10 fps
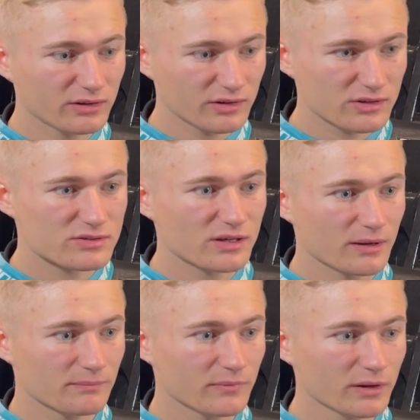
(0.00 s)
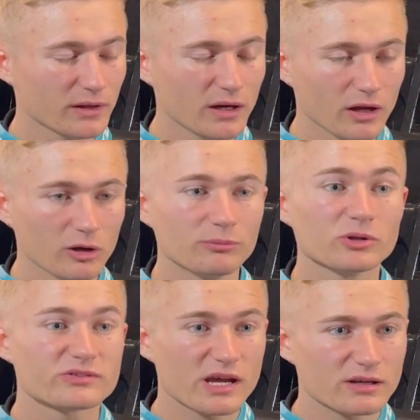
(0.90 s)
it's a lot more
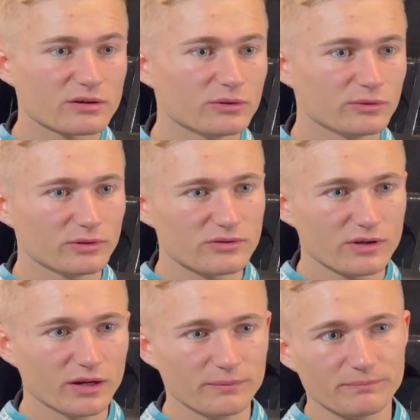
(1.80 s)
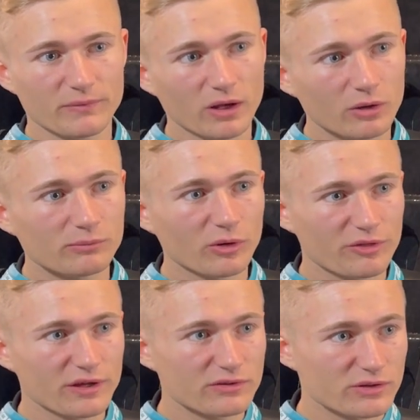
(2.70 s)
technical. There's a lot more
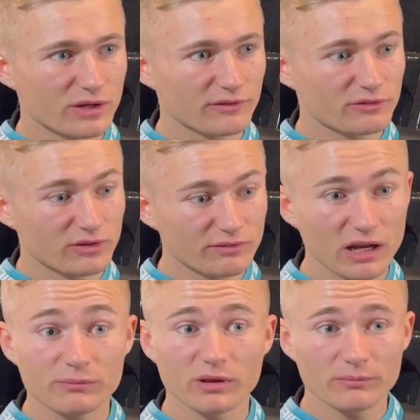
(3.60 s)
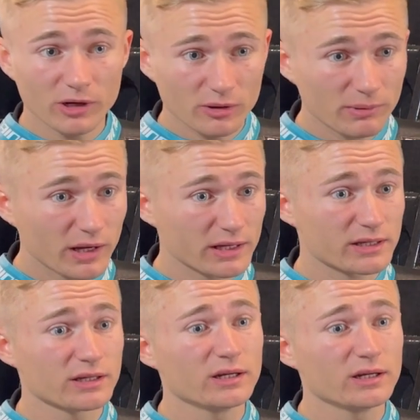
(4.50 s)
things that you have to develop with the motorbike,